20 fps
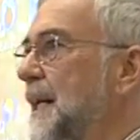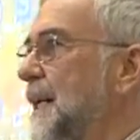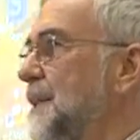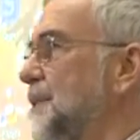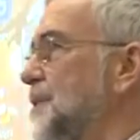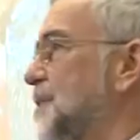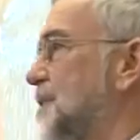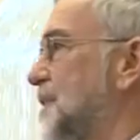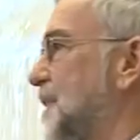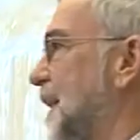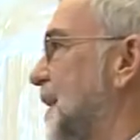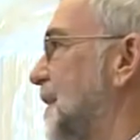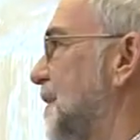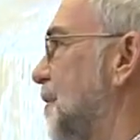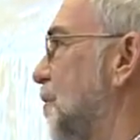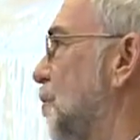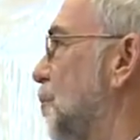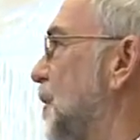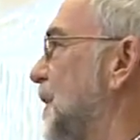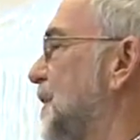
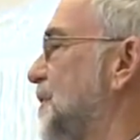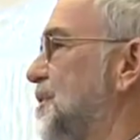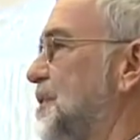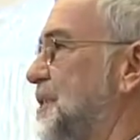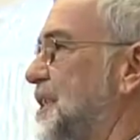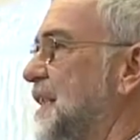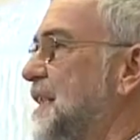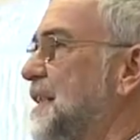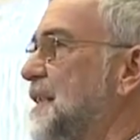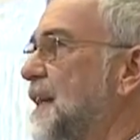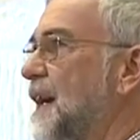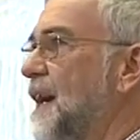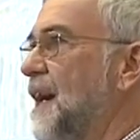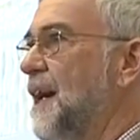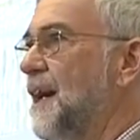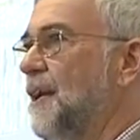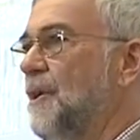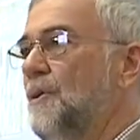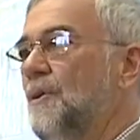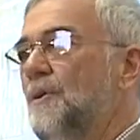Instead, we see
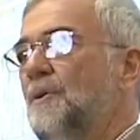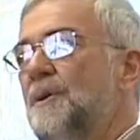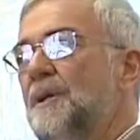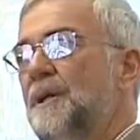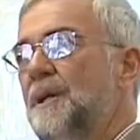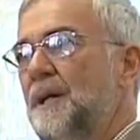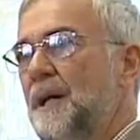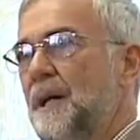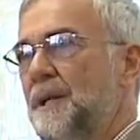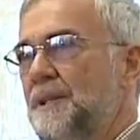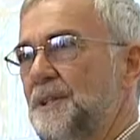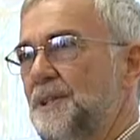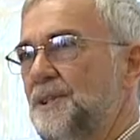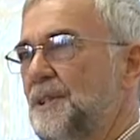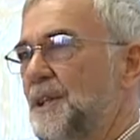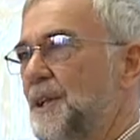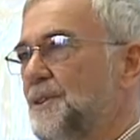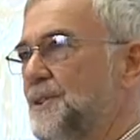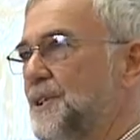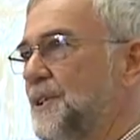how a
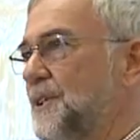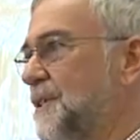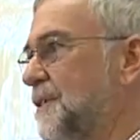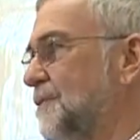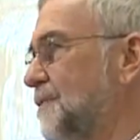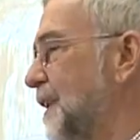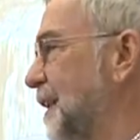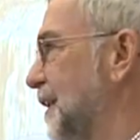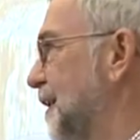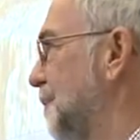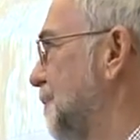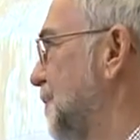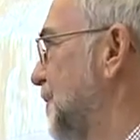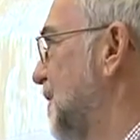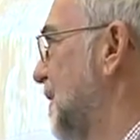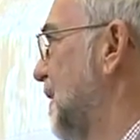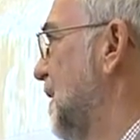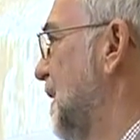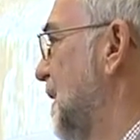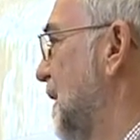discussion
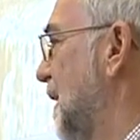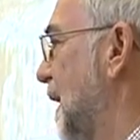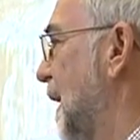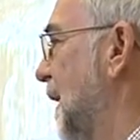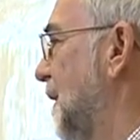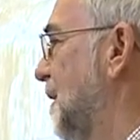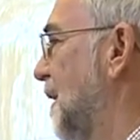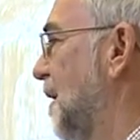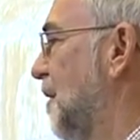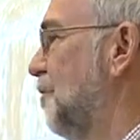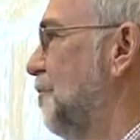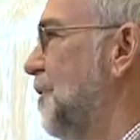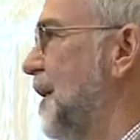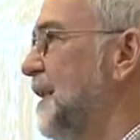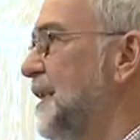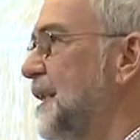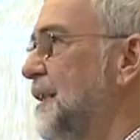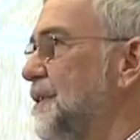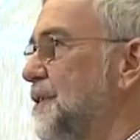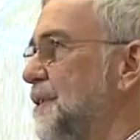develops and are
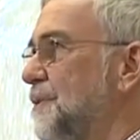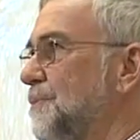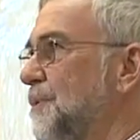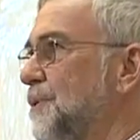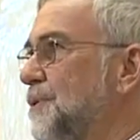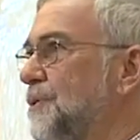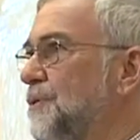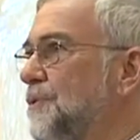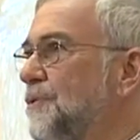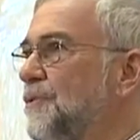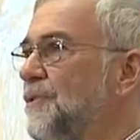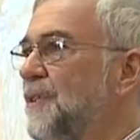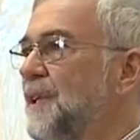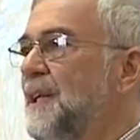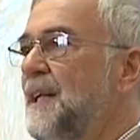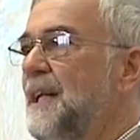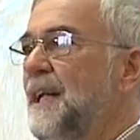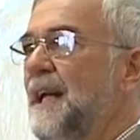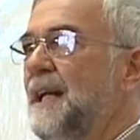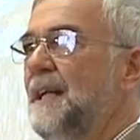ready to move
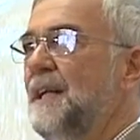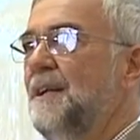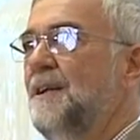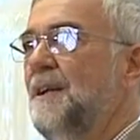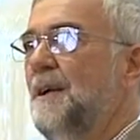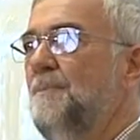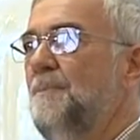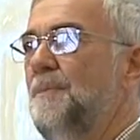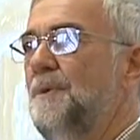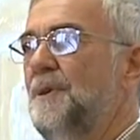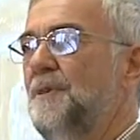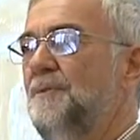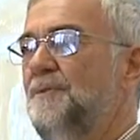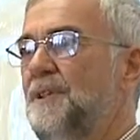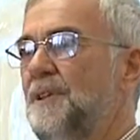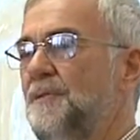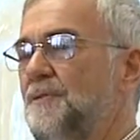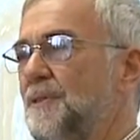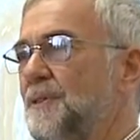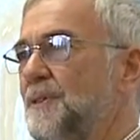in a number
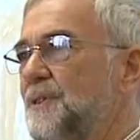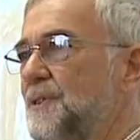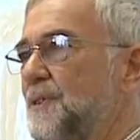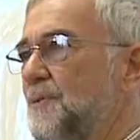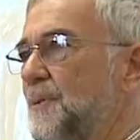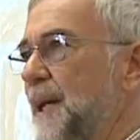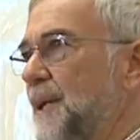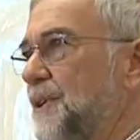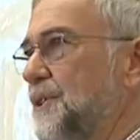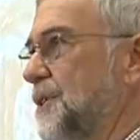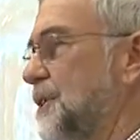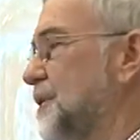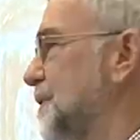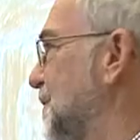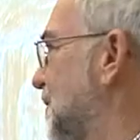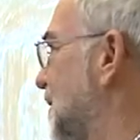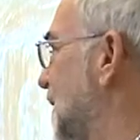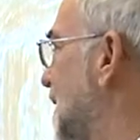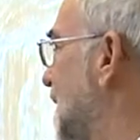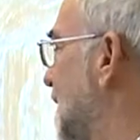of different
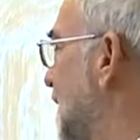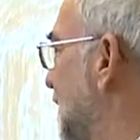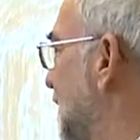directions